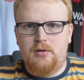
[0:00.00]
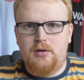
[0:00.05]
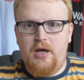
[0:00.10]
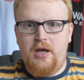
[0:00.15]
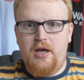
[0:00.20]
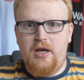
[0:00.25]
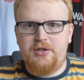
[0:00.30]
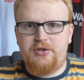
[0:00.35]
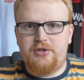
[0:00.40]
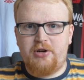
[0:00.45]

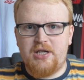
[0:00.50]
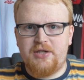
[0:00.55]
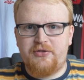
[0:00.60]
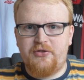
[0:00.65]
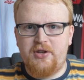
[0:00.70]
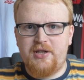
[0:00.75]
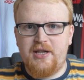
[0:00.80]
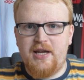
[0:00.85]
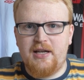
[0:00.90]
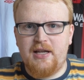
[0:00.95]
It's
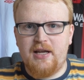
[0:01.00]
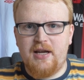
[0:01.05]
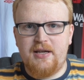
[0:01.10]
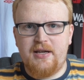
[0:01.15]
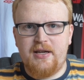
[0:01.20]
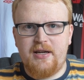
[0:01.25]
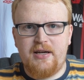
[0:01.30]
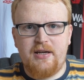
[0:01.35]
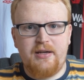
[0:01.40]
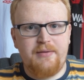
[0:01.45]
transfer deadline
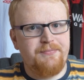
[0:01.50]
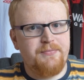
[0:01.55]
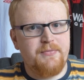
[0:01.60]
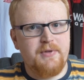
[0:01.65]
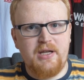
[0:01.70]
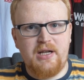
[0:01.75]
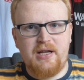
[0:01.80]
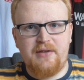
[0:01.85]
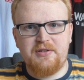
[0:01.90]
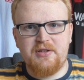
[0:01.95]
day,
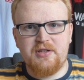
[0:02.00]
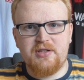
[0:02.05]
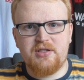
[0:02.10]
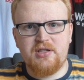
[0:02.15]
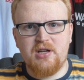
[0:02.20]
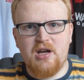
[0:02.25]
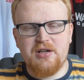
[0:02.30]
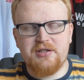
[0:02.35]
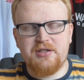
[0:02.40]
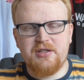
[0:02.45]
and after the
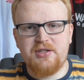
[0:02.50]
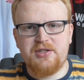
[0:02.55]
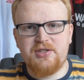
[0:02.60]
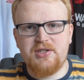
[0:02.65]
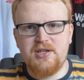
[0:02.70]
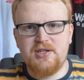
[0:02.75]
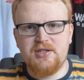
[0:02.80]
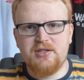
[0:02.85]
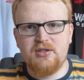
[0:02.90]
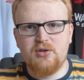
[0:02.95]
start to the
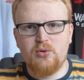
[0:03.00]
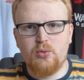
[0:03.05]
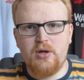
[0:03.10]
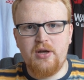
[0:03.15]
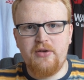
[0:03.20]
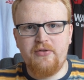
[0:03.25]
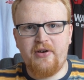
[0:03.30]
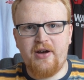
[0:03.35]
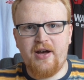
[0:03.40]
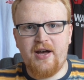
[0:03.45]
season that
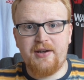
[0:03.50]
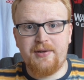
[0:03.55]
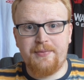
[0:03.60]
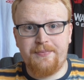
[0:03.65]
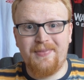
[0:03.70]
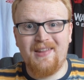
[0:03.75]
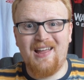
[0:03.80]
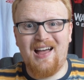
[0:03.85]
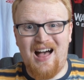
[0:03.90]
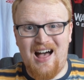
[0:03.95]
we've had,
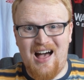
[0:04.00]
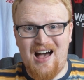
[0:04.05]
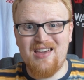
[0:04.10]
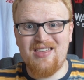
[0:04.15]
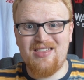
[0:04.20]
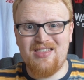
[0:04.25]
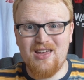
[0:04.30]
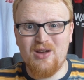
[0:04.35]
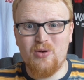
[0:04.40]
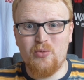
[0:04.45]
I
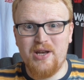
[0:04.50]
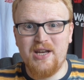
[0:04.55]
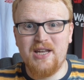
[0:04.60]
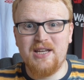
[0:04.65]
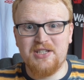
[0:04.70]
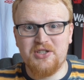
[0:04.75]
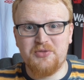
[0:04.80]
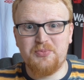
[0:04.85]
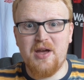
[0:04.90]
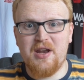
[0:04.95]
think we need
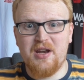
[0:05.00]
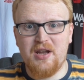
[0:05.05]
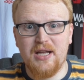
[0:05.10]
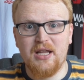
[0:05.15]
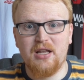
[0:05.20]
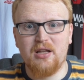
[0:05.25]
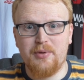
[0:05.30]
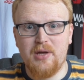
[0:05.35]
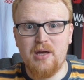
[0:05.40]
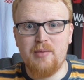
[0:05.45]
to spend a
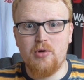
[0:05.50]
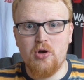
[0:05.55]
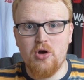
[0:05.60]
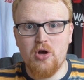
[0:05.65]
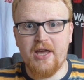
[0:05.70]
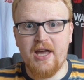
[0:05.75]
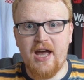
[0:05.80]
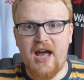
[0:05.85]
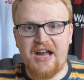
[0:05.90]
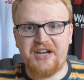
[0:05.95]
little bit more
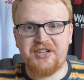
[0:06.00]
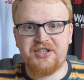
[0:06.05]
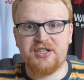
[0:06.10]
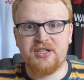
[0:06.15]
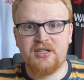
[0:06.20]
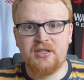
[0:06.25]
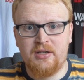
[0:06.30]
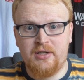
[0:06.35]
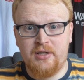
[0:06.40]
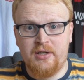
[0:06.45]
cash.
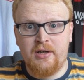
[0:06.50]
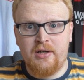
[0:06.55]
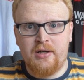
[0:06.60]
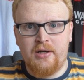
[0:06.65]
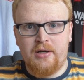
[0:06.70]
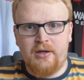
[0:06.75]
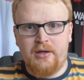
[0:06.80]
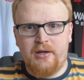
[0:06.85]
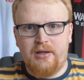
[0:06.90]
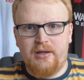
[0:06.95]

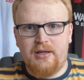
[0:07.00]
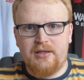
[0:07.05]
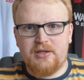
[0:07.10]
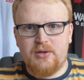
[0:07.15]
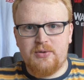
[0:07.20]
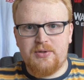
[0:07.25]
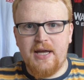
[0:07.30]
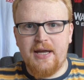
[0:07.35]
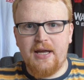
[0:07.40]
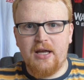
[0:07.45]
Let's go
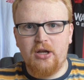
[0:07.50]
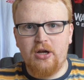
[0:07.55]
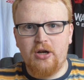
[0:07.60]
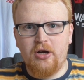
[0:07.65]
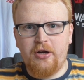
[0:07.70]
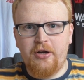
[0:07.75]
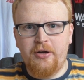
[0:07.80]
take a look.